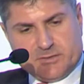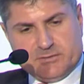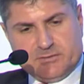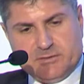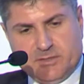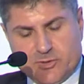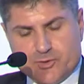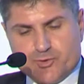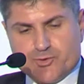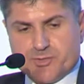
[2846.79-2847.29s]

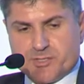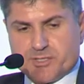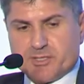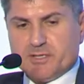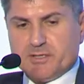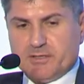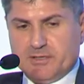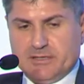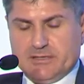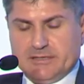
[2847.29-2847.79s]
countries
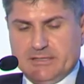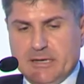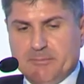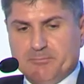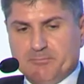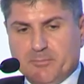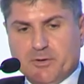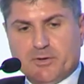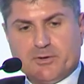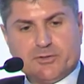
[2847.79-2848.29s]
can
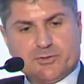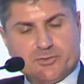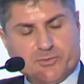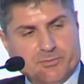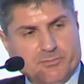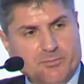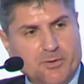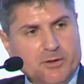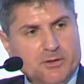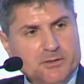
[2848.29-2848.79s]
adapt monetary
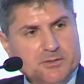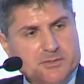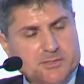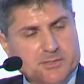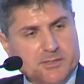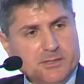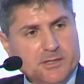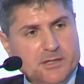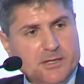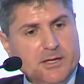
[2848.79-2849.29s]
policy,